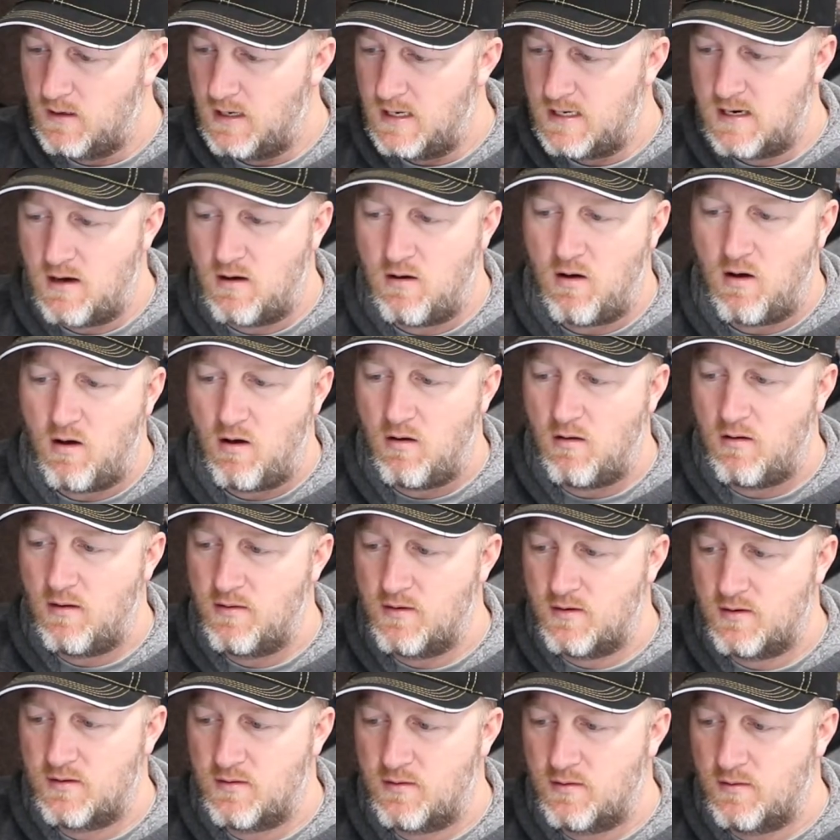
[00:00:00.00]
and now all
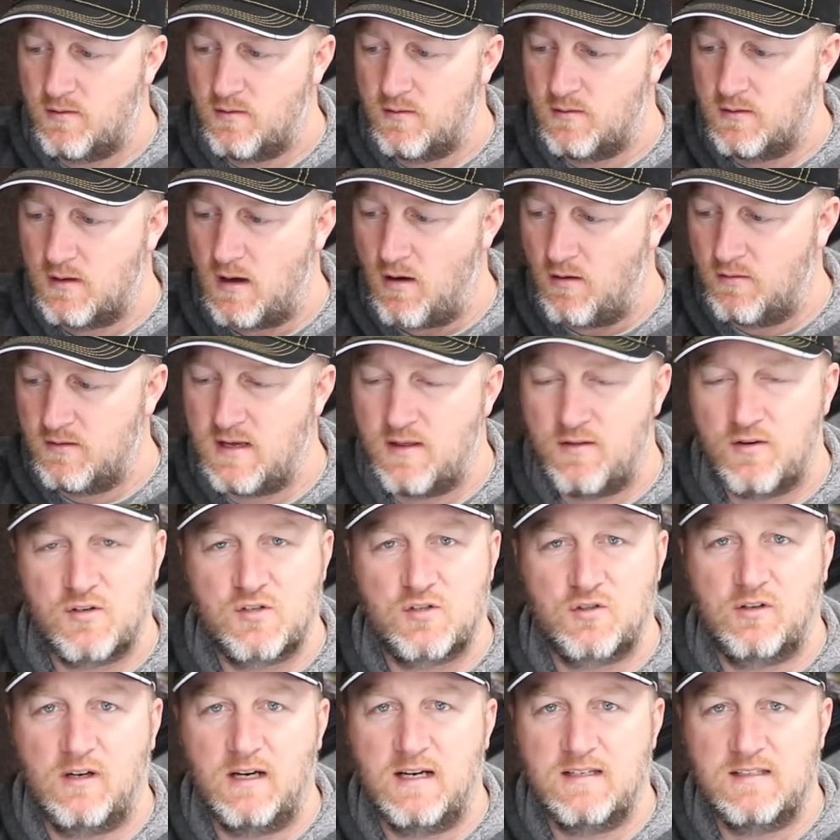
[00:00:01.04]
the other
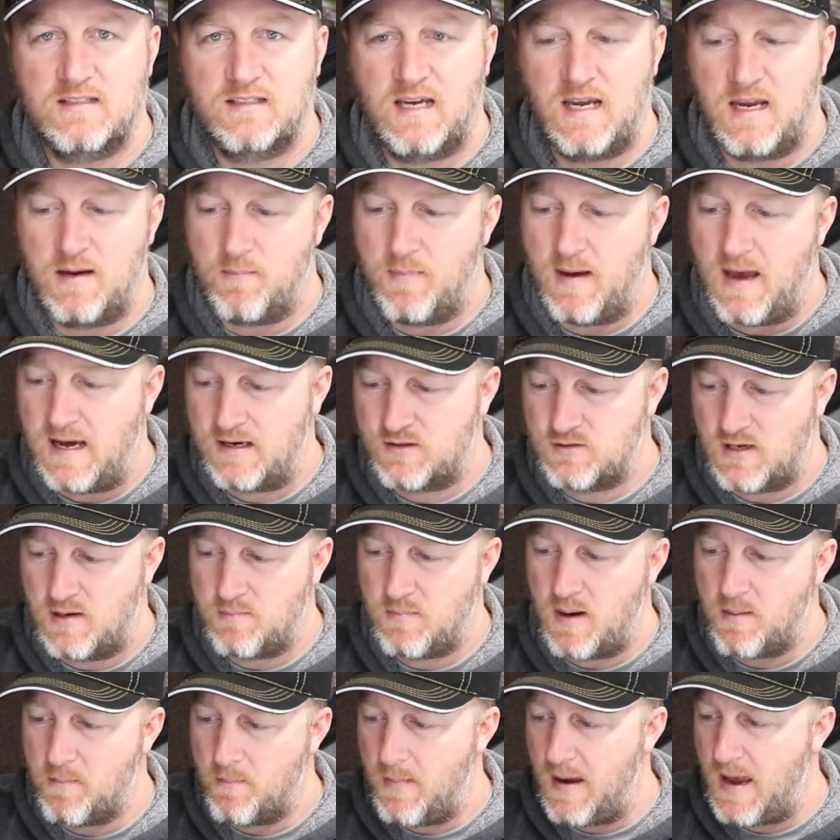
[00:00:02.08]
screens came back. So I have
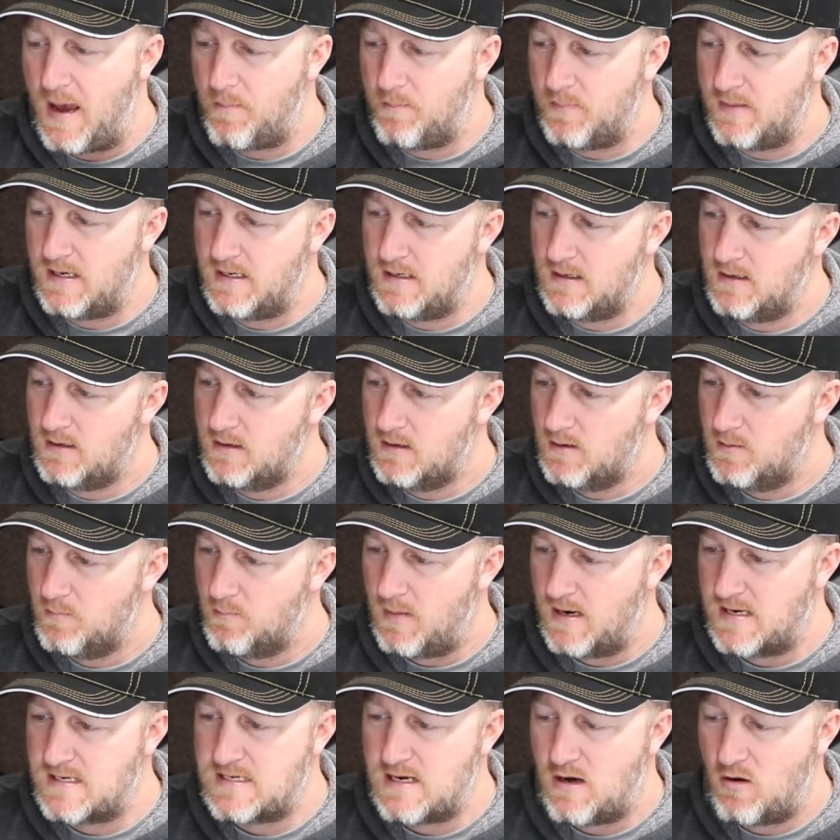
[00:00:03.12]
my mapping,
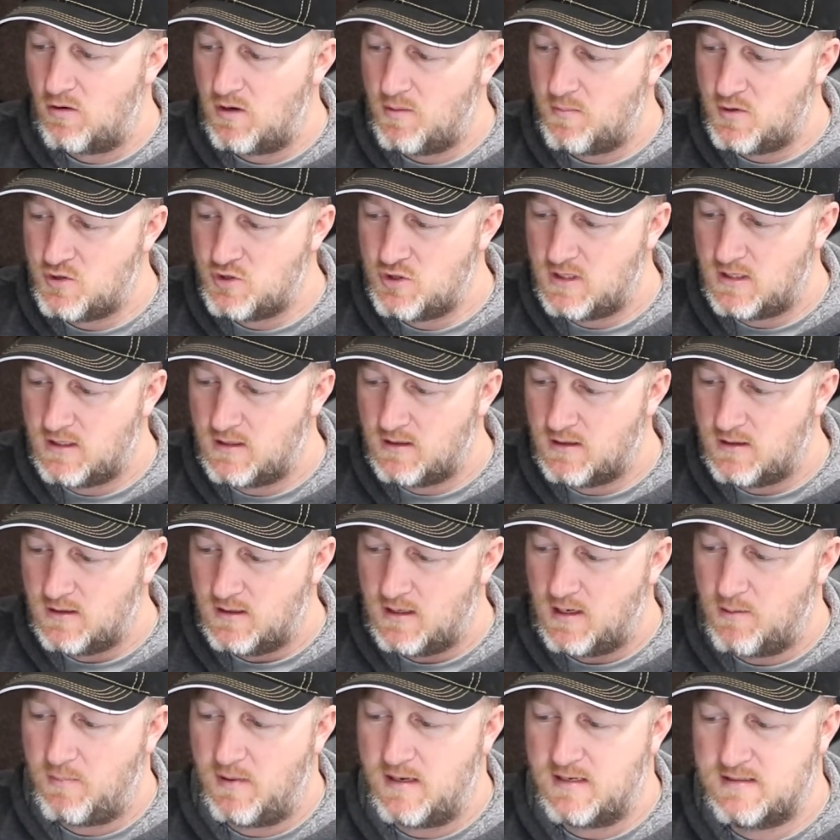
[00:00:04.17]
my down imaging,
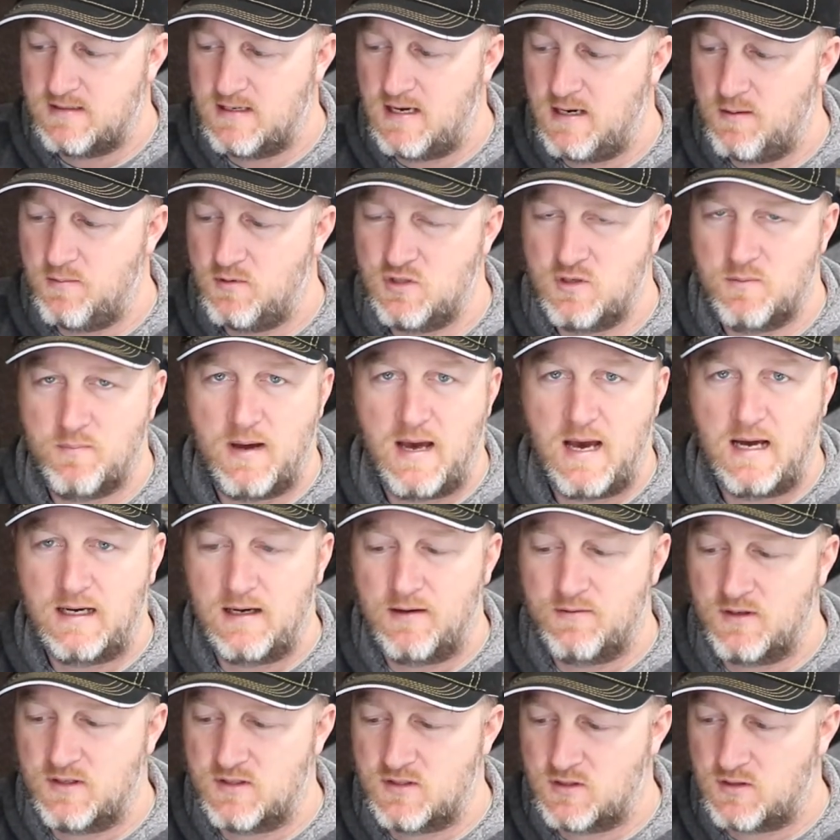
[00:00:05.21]
and my side imaging back
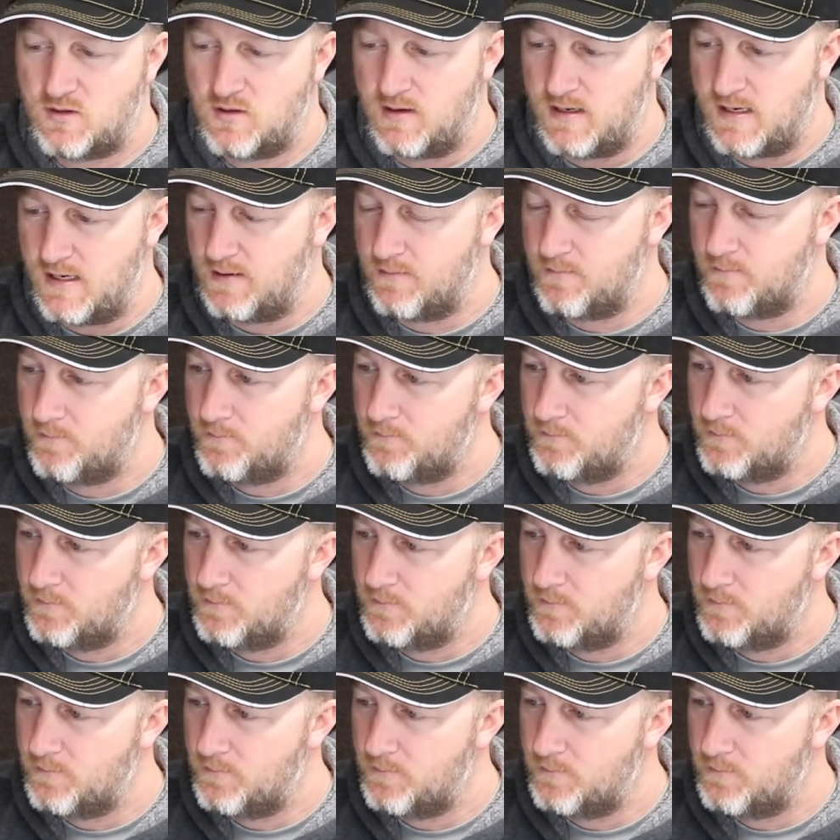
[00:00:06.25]
on the screen.